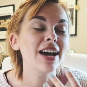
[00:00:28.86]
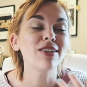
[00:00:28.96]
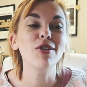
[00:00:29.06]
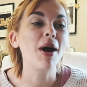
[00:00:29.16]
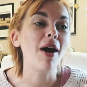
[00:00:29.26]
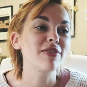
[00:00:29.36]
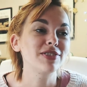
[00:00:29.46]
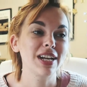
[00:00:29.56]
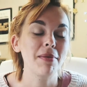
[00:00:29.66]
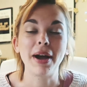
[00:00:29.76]
I don't know how
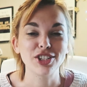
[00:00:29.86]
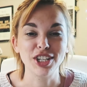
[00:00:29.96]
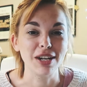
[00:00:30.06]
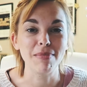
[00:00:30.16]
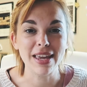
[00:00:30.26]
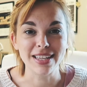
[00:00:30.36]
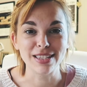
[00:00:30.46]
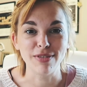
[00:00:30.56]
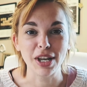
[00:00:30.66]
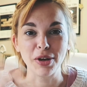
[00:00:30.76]
often I'm actually gonna make
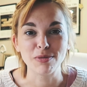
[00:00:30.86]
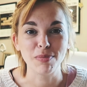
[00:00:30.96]
these videos,